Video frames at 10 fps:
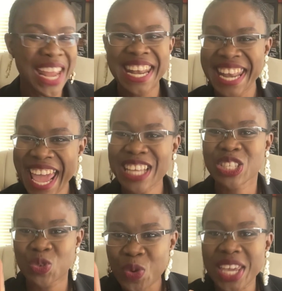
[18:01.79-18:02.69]

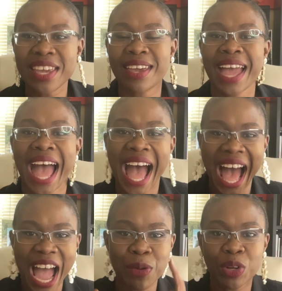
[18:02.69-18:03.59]
Next week, I will